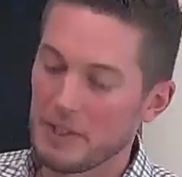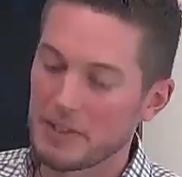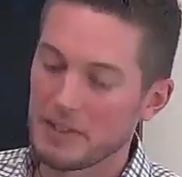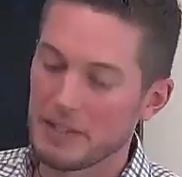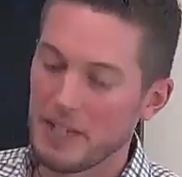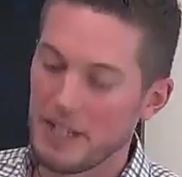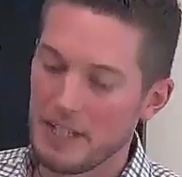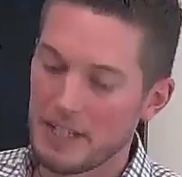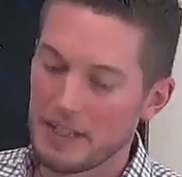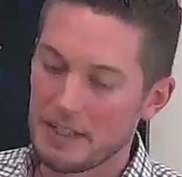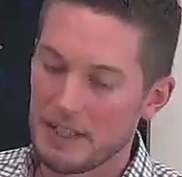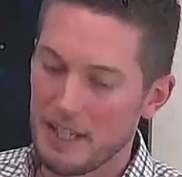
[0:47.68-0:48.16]

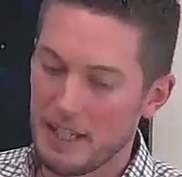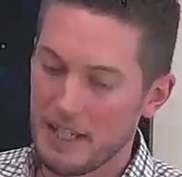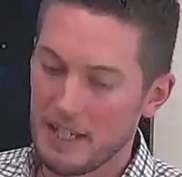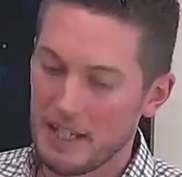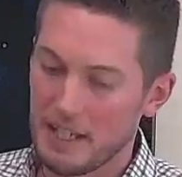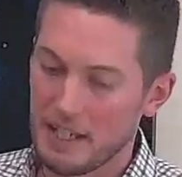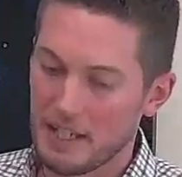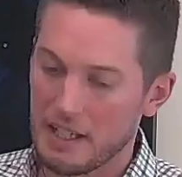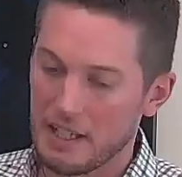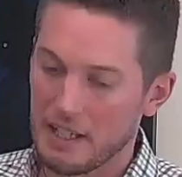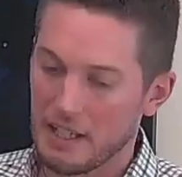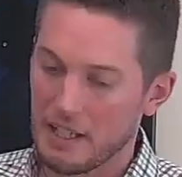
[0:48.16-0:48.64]

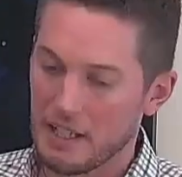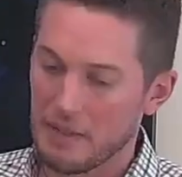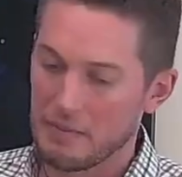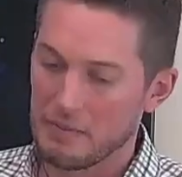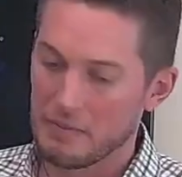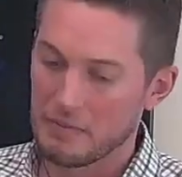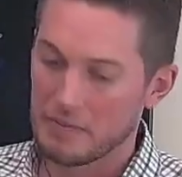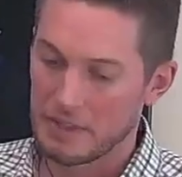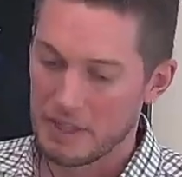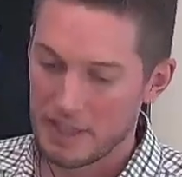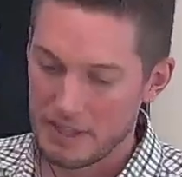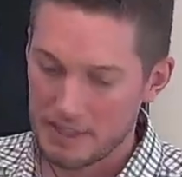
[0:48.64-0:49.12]

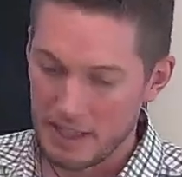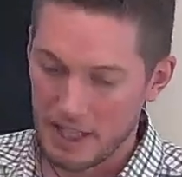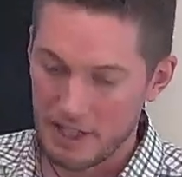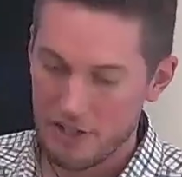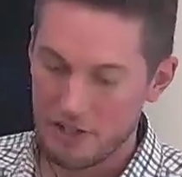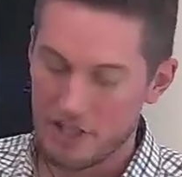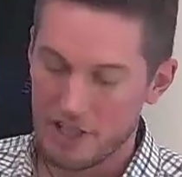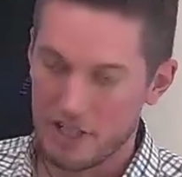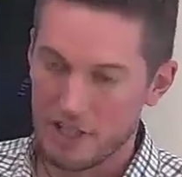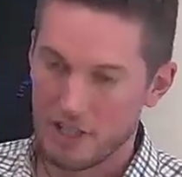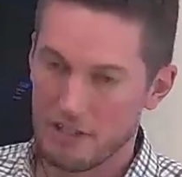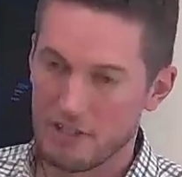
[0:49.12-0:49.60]
this
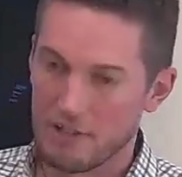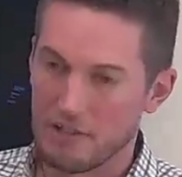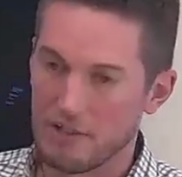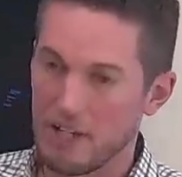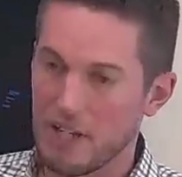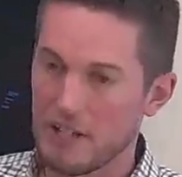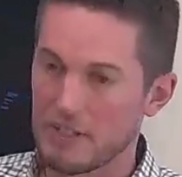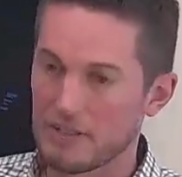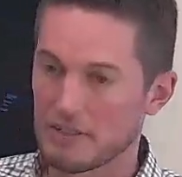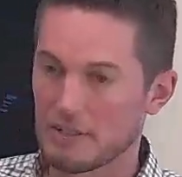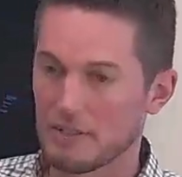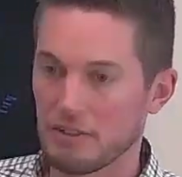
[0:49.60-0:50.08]
NGO
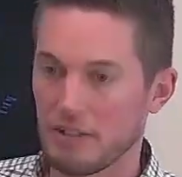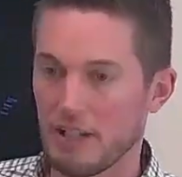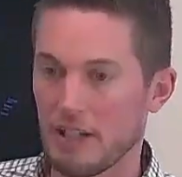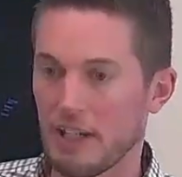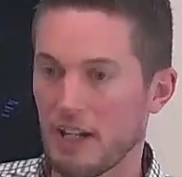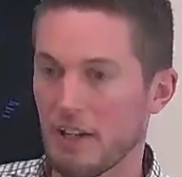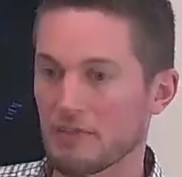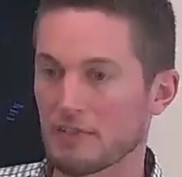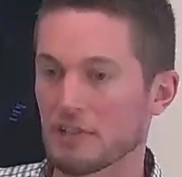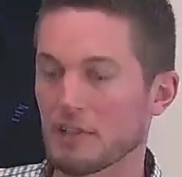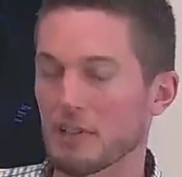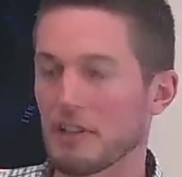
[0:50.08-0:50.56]
is looking
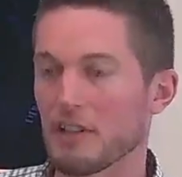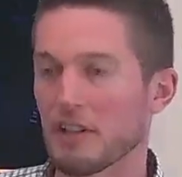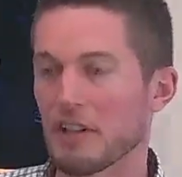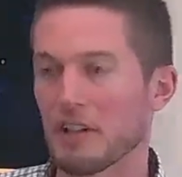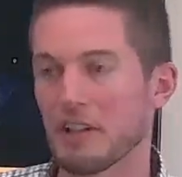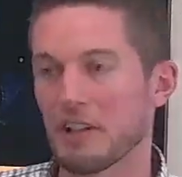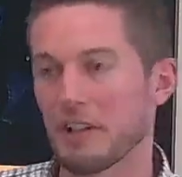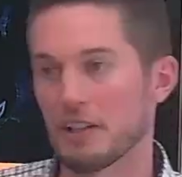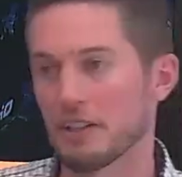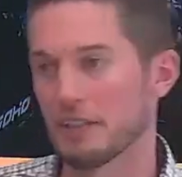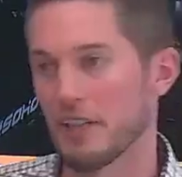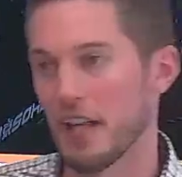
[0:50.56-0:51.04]
after
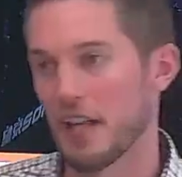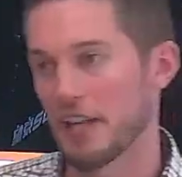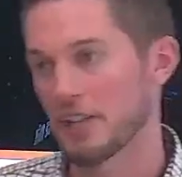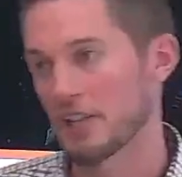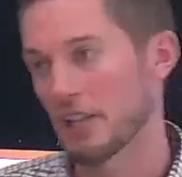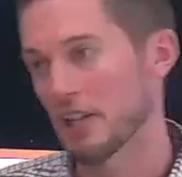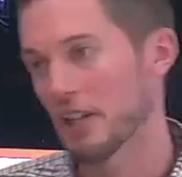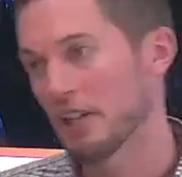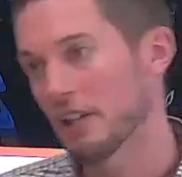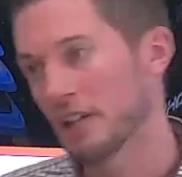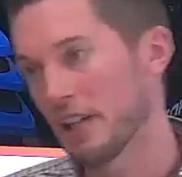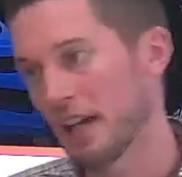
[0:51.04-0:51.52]

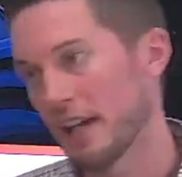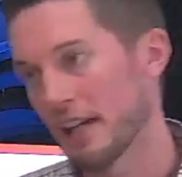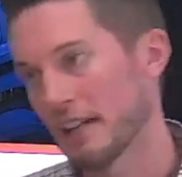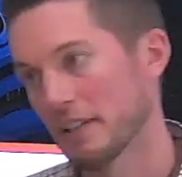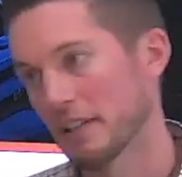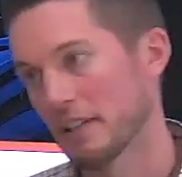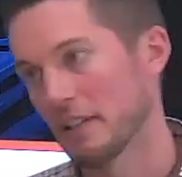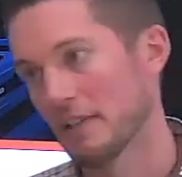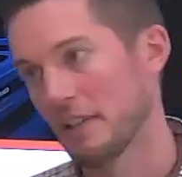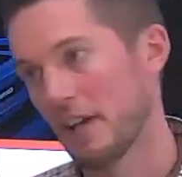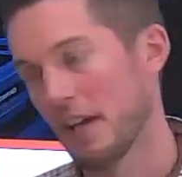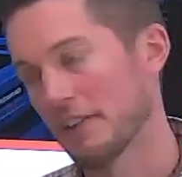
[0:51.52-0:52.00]
nature,
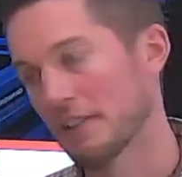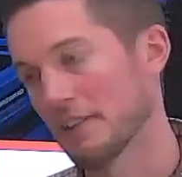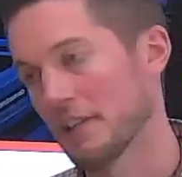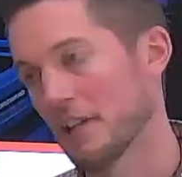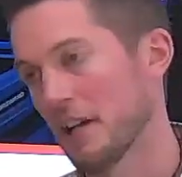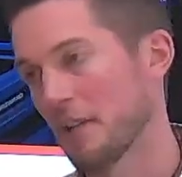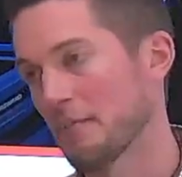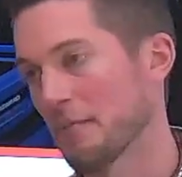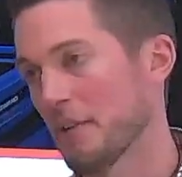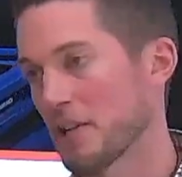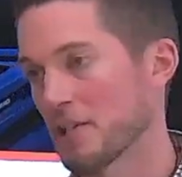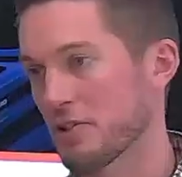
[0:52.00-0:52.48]
and they
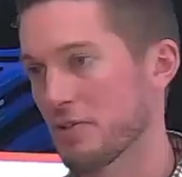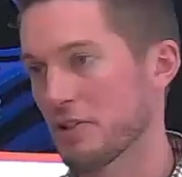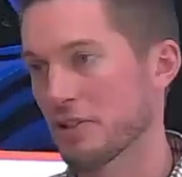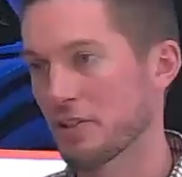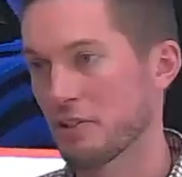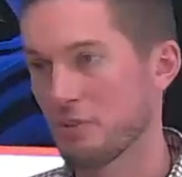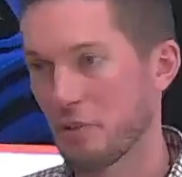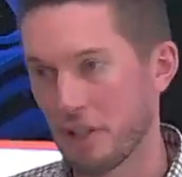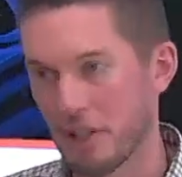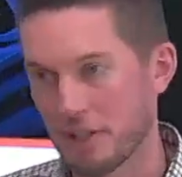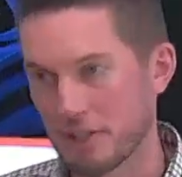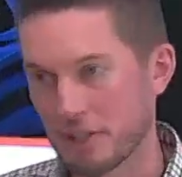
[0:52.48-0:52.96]
are measuring the
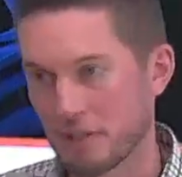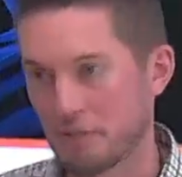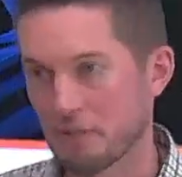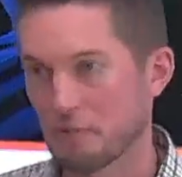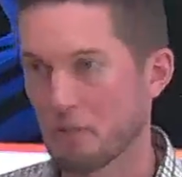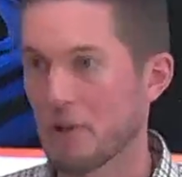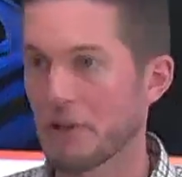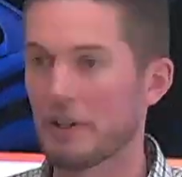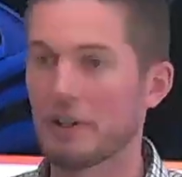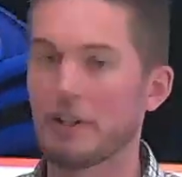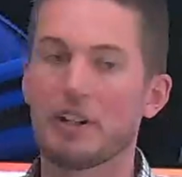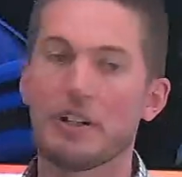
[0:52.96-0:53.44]
quality of
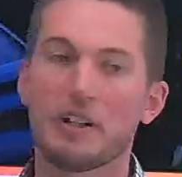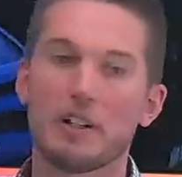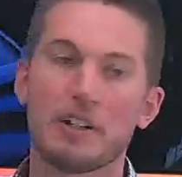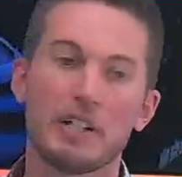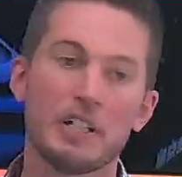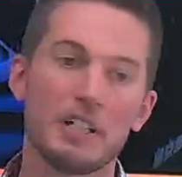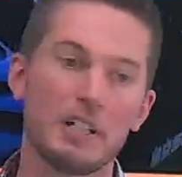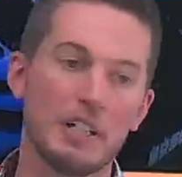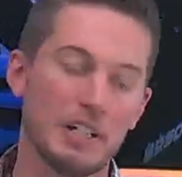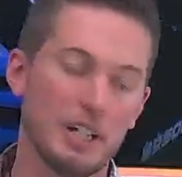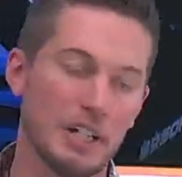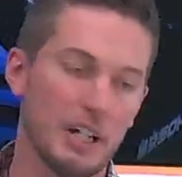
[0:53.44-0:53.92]
water,
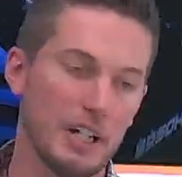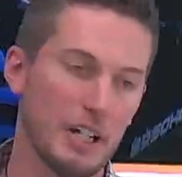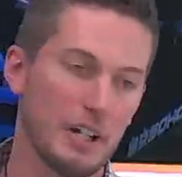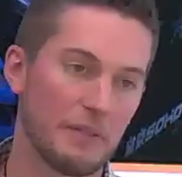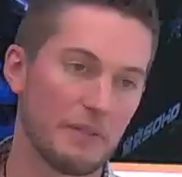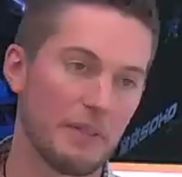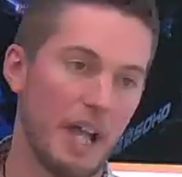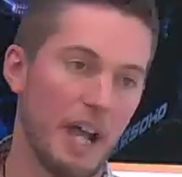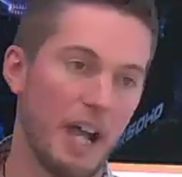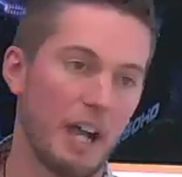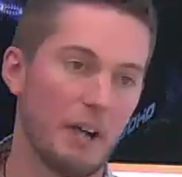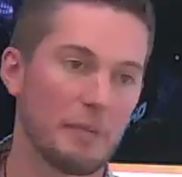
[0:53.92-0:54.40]

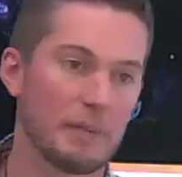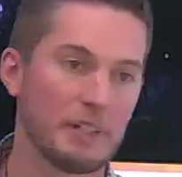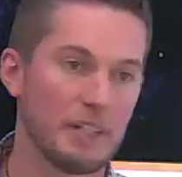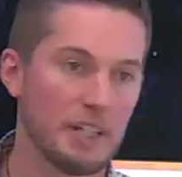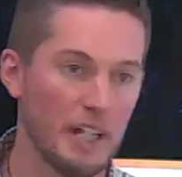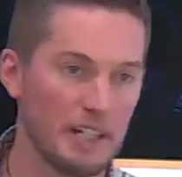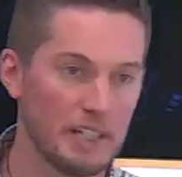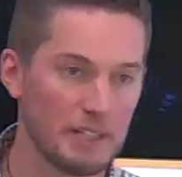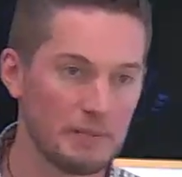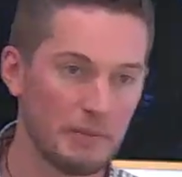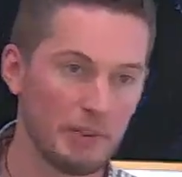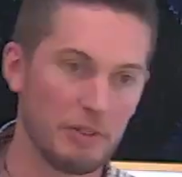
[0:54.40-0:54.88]
how many
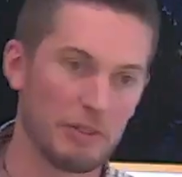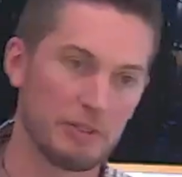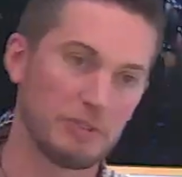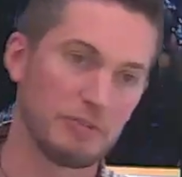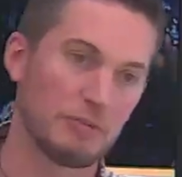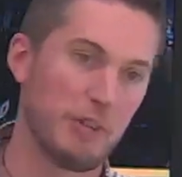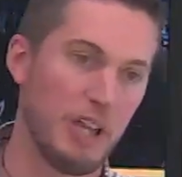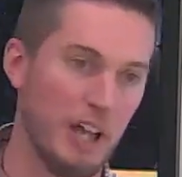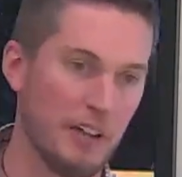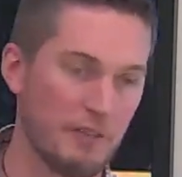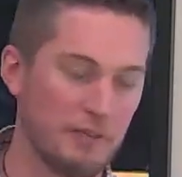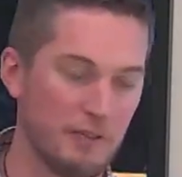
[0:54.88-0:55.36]
animals
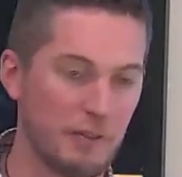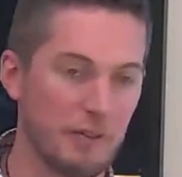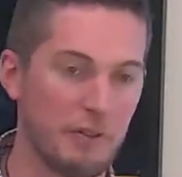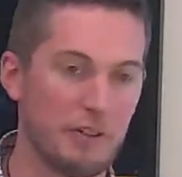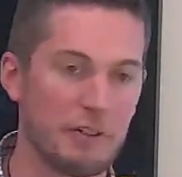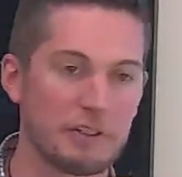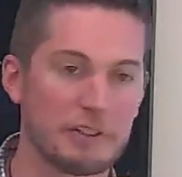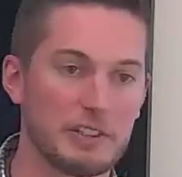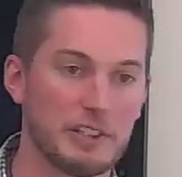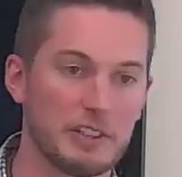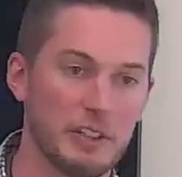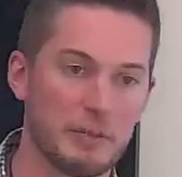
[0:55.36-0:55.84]
do we have
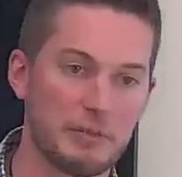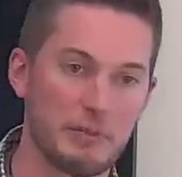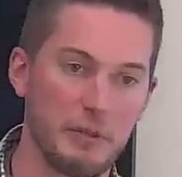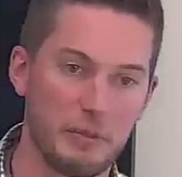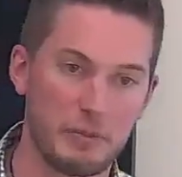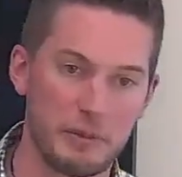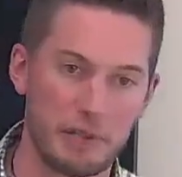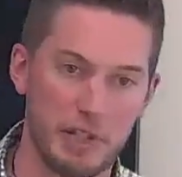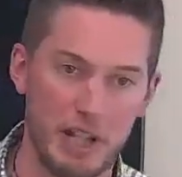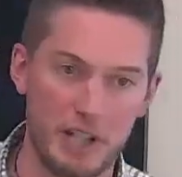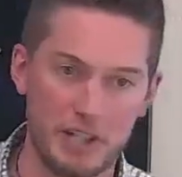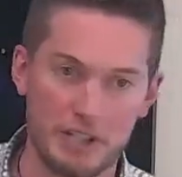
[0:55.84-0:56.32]
for a certain
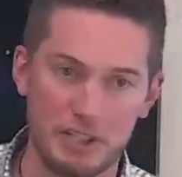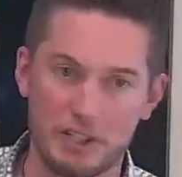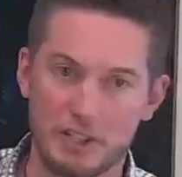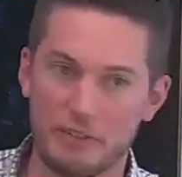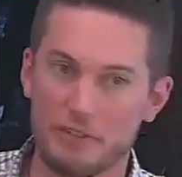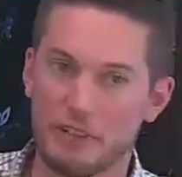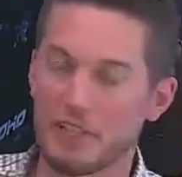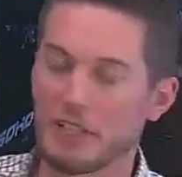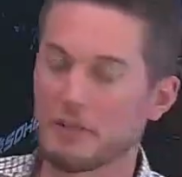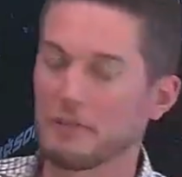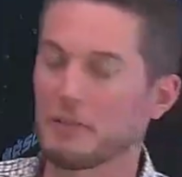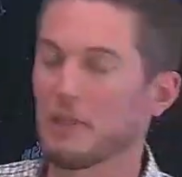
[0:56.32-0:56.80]
population
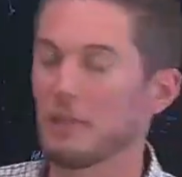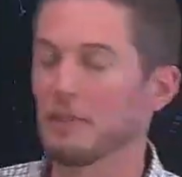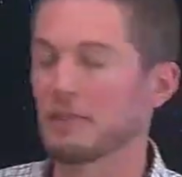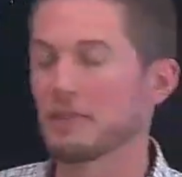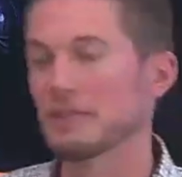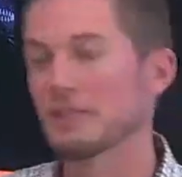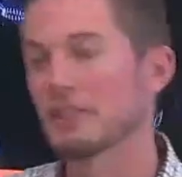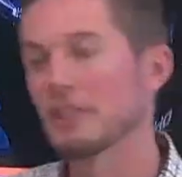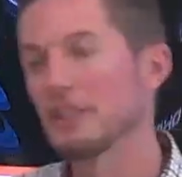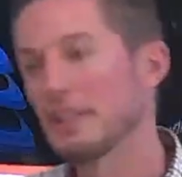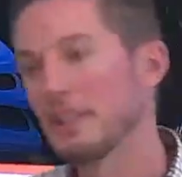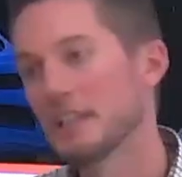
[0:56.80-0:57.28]
of
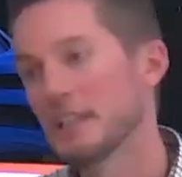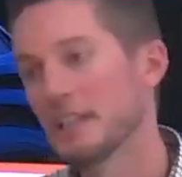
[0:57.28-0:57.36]
animals,